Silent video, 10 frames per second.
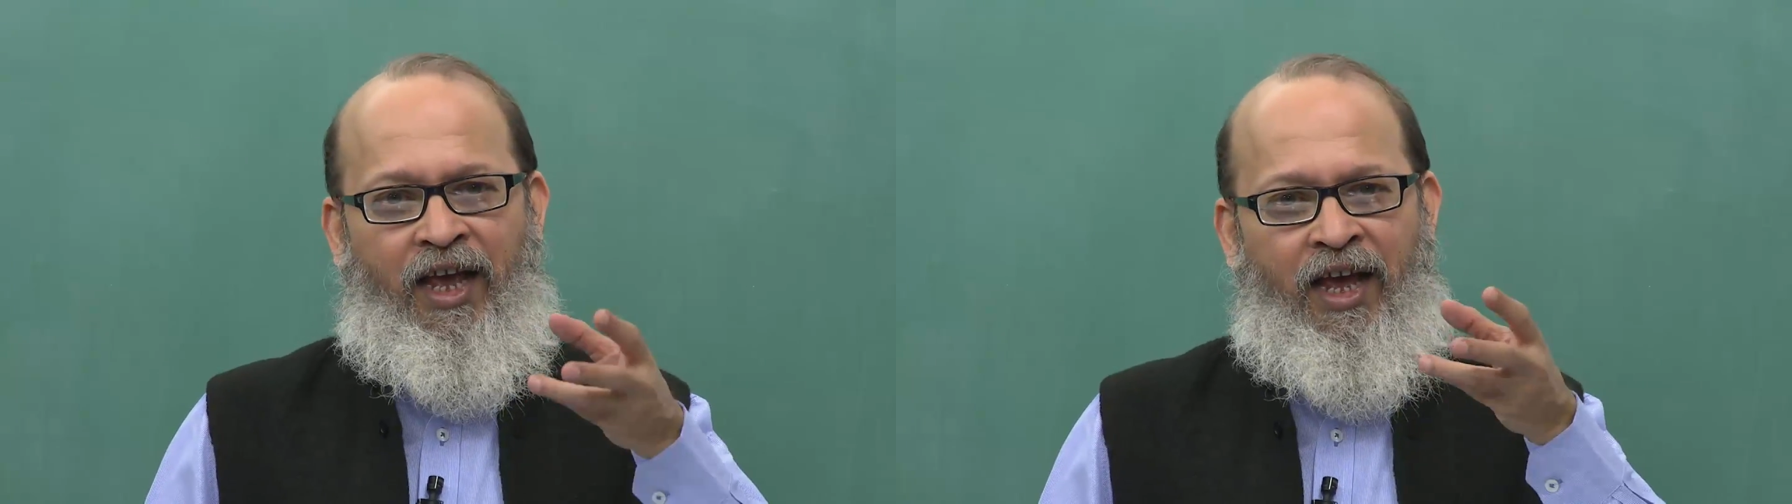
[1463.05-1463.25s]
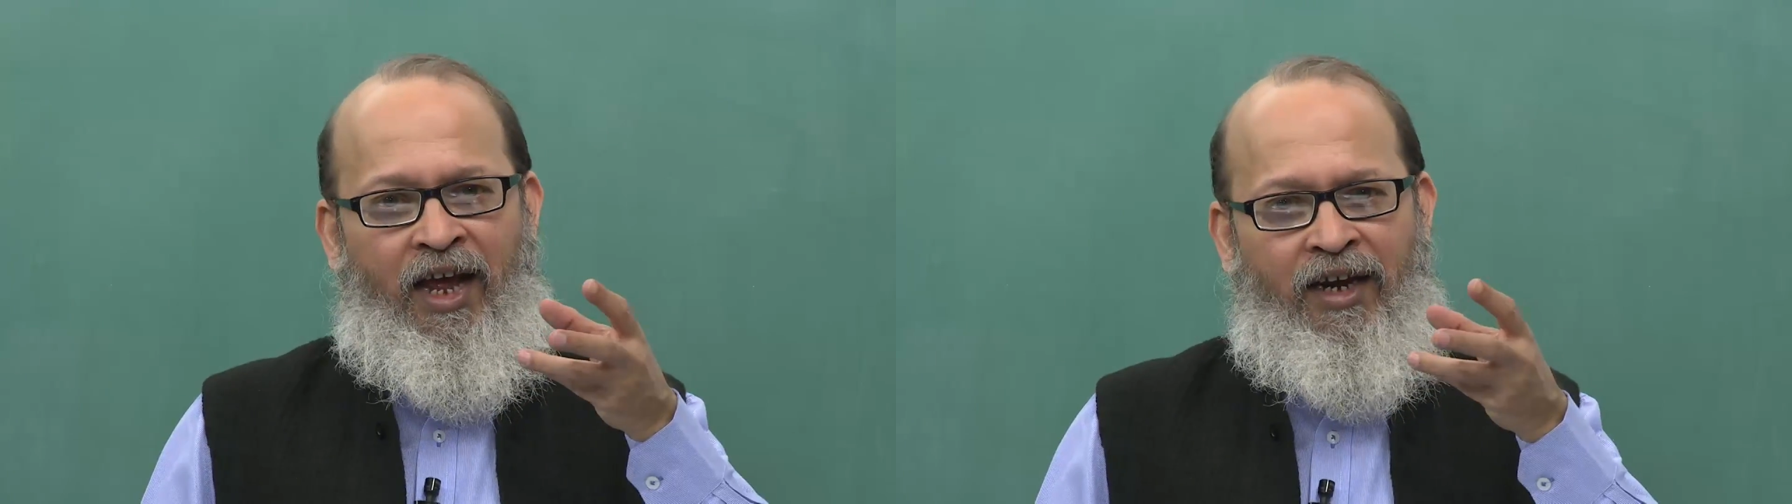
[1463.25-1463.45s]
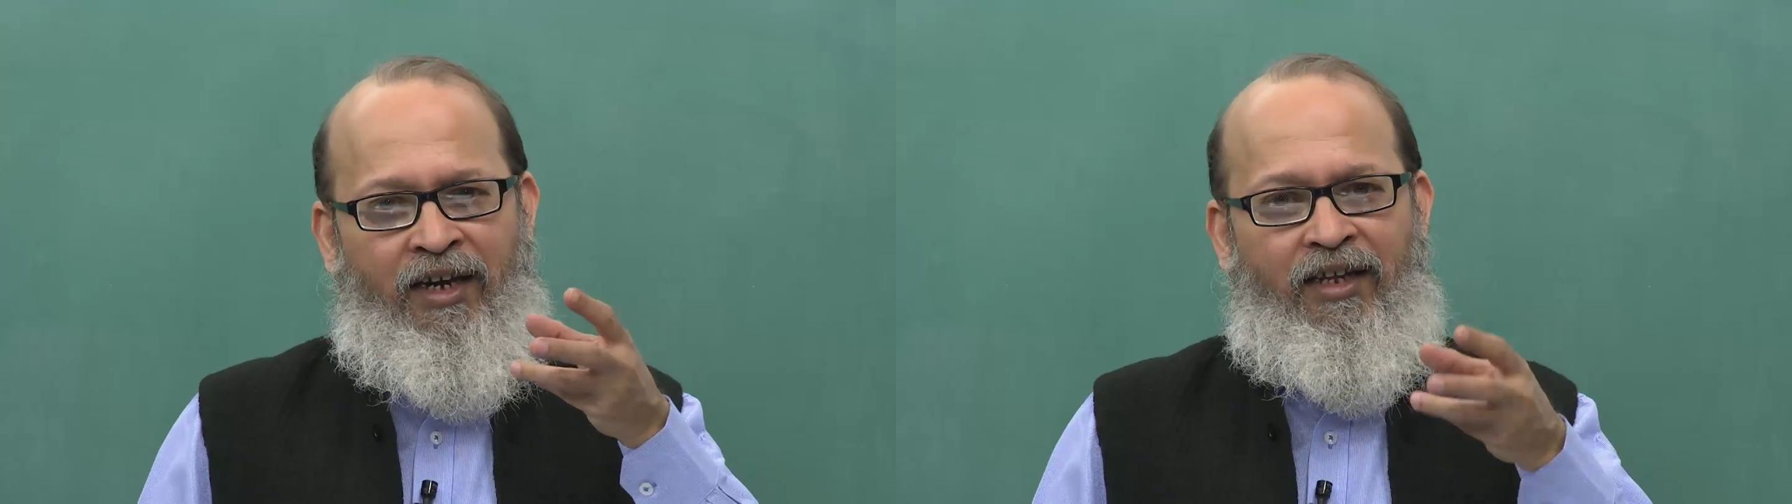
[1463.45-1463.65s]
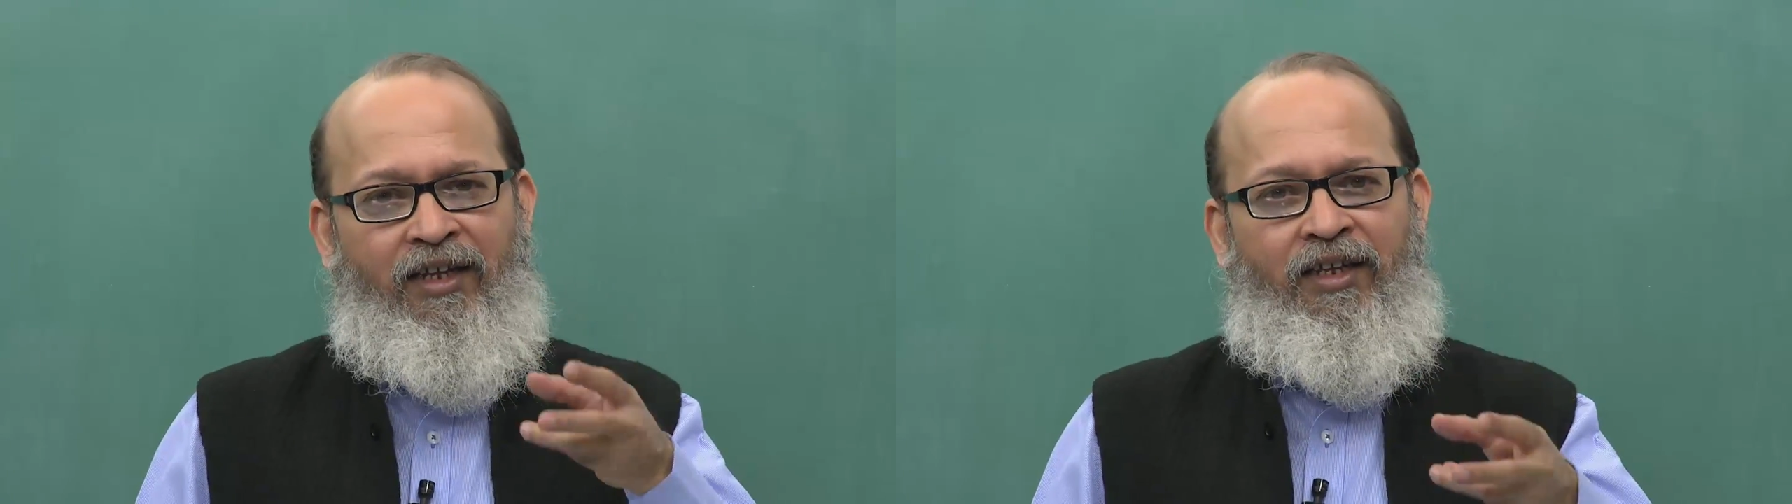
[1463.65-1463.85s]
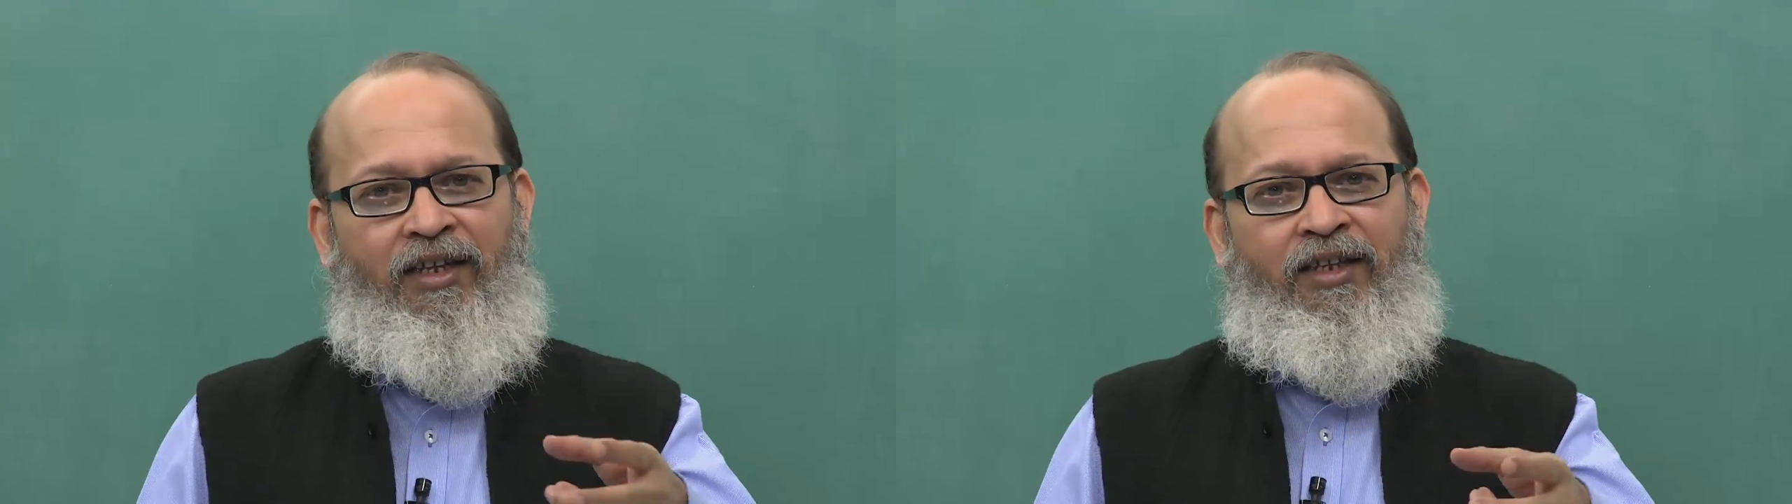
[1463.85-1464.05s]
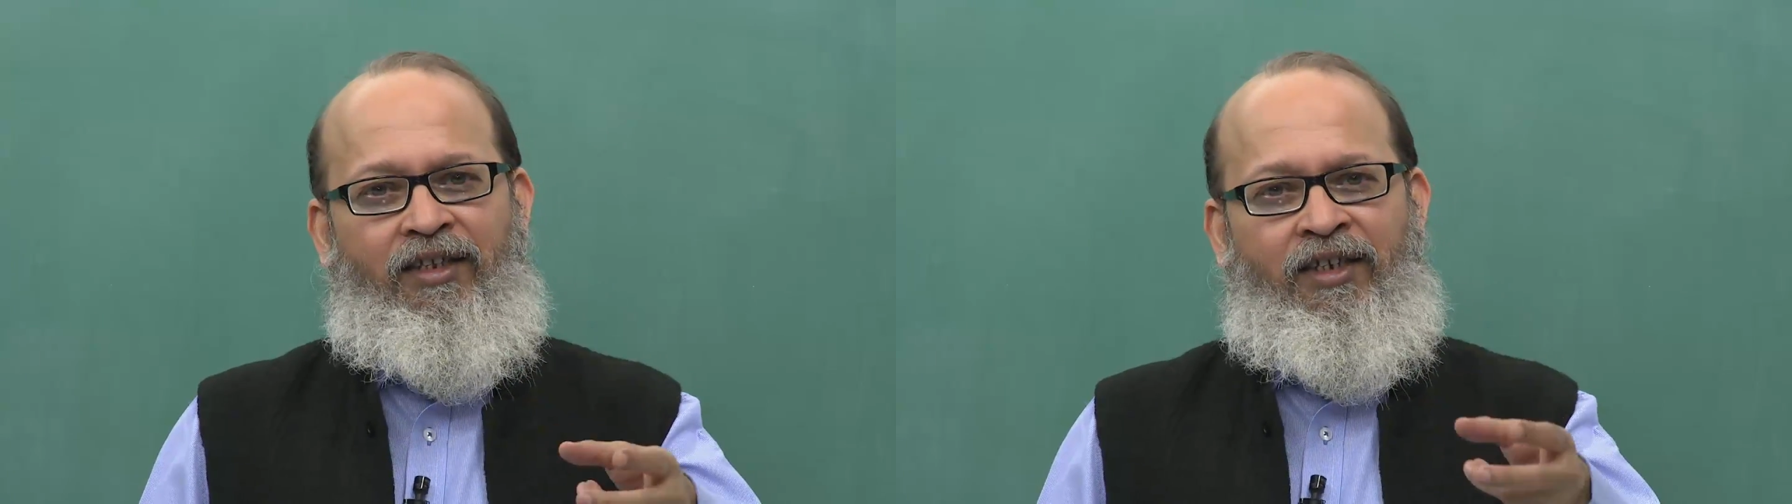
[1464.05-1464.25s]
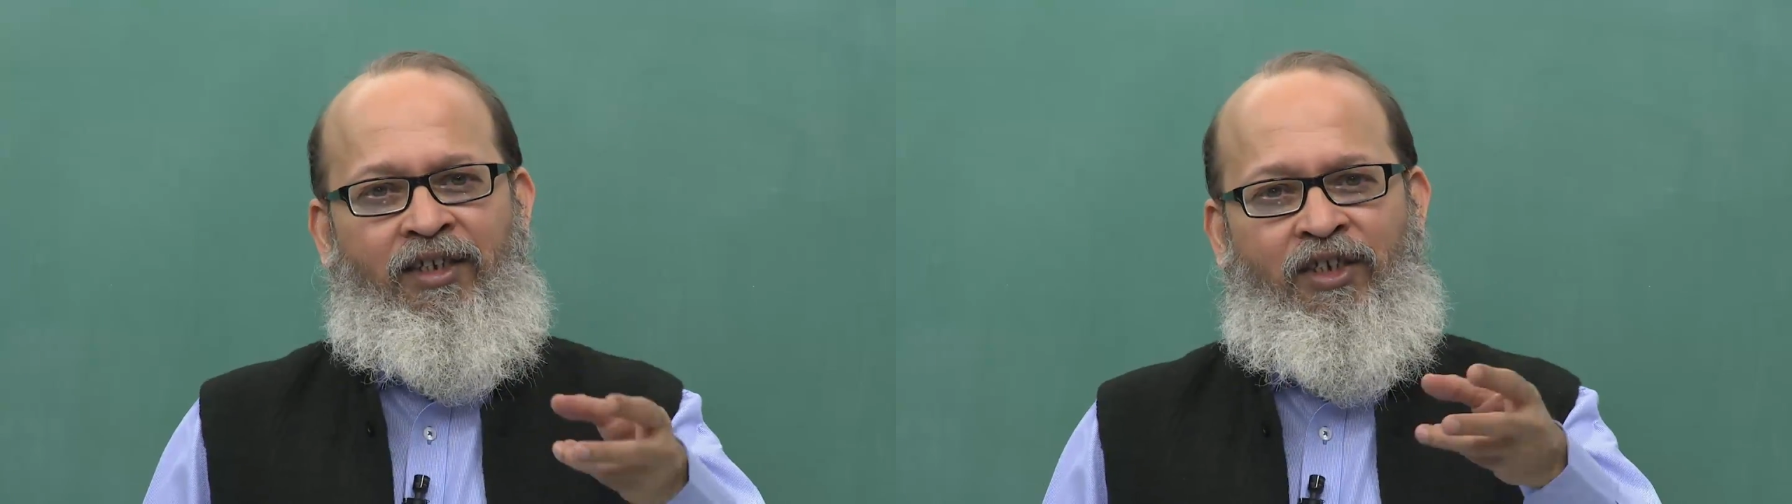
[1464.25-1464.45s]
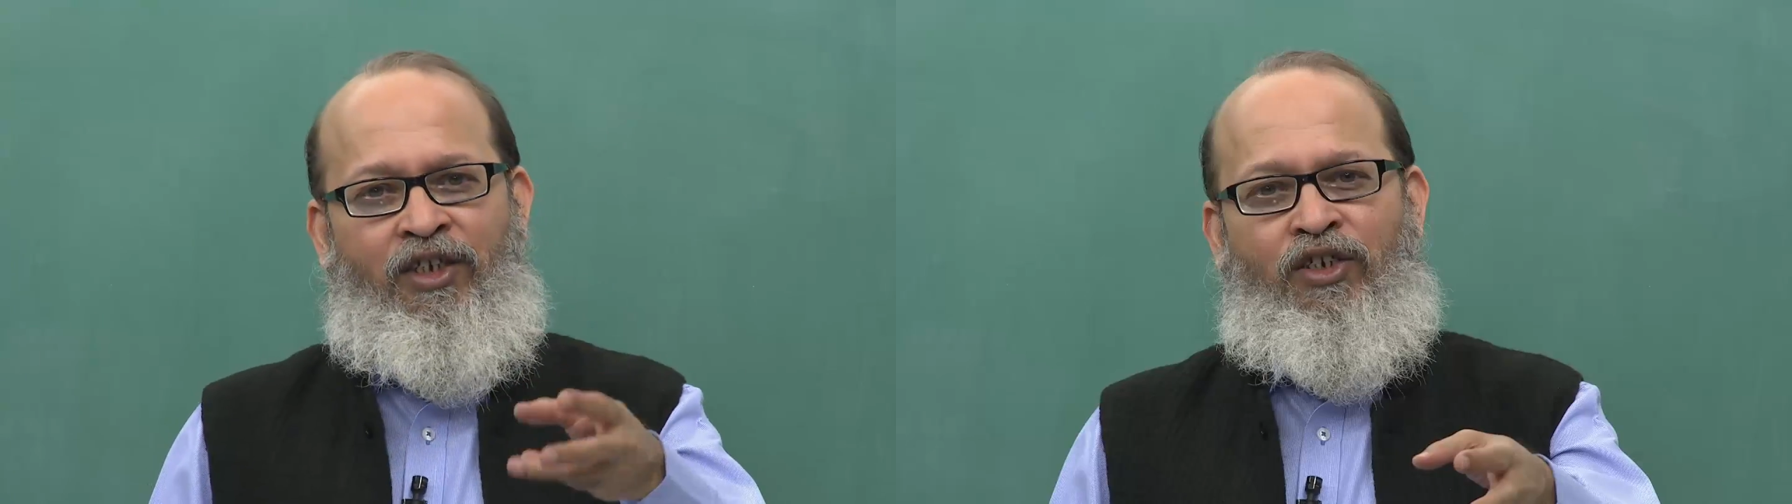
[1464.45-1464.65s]
and the
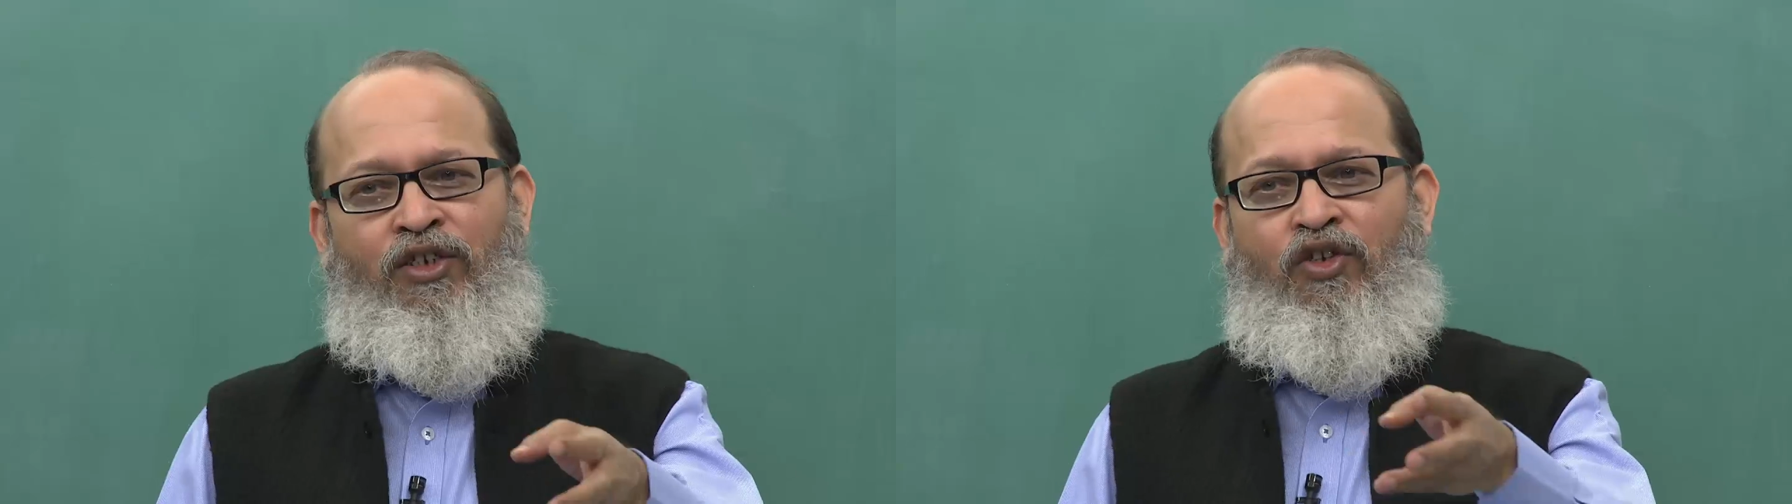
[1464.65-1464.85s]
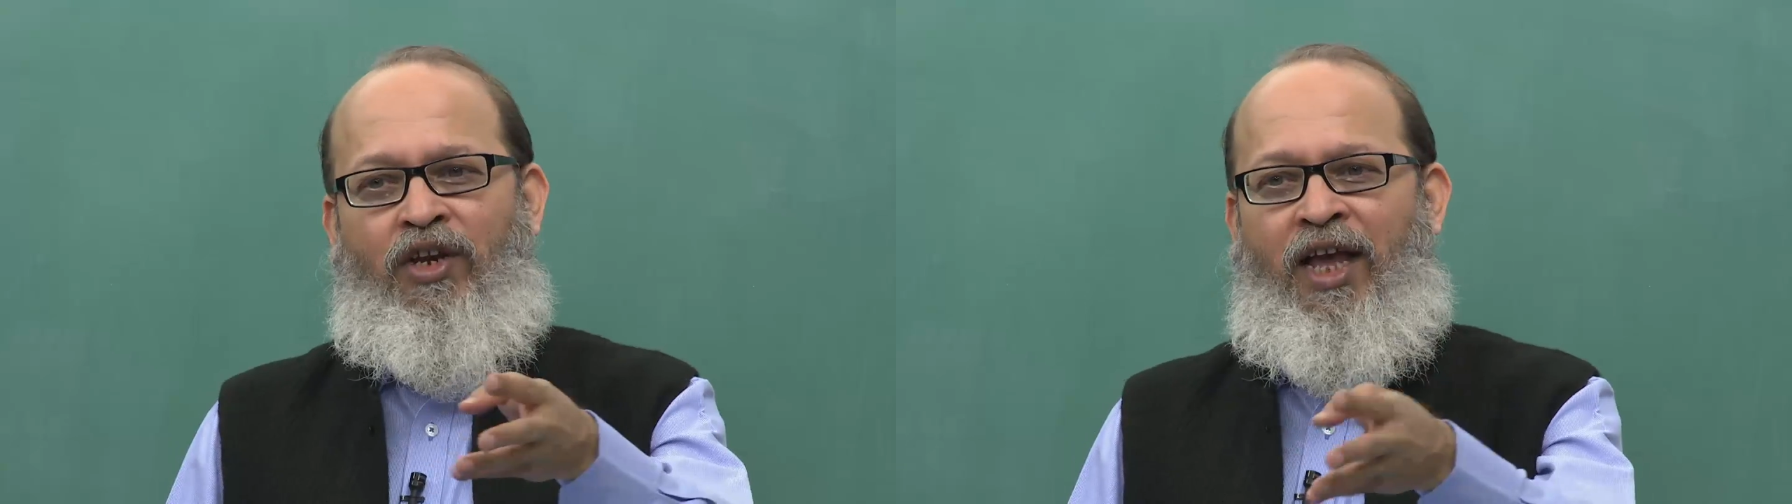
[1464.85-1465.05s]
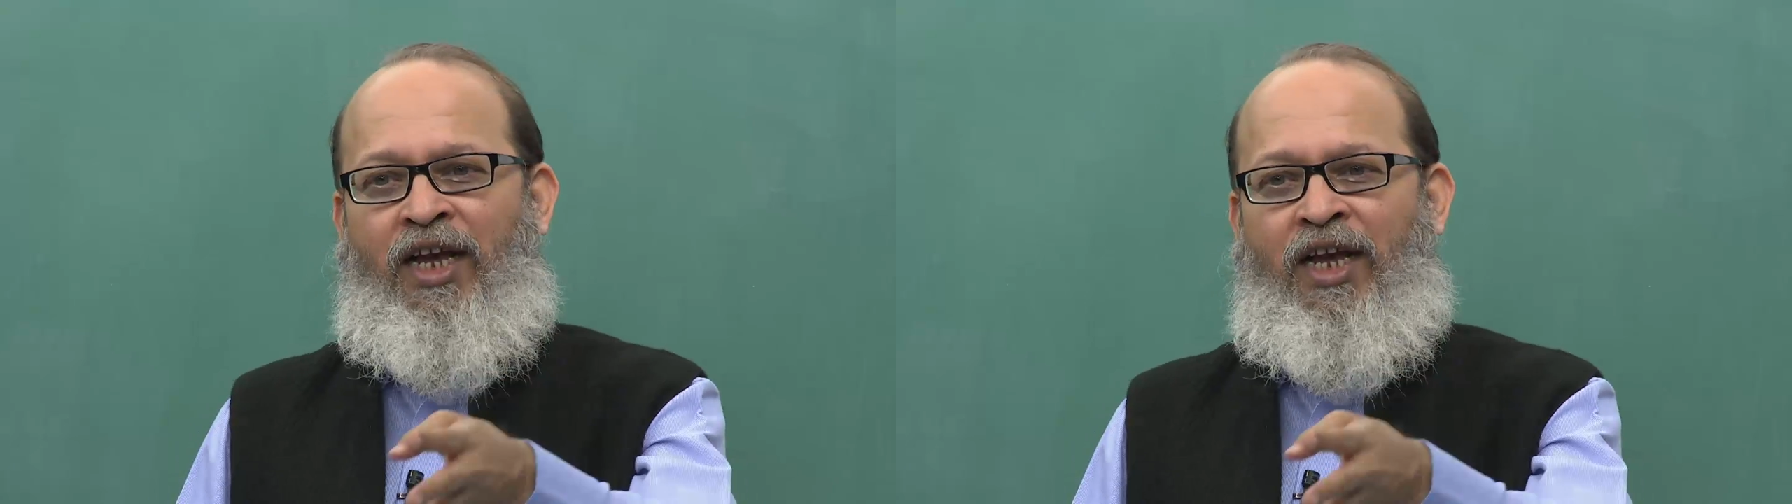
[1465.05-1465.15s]
decisions on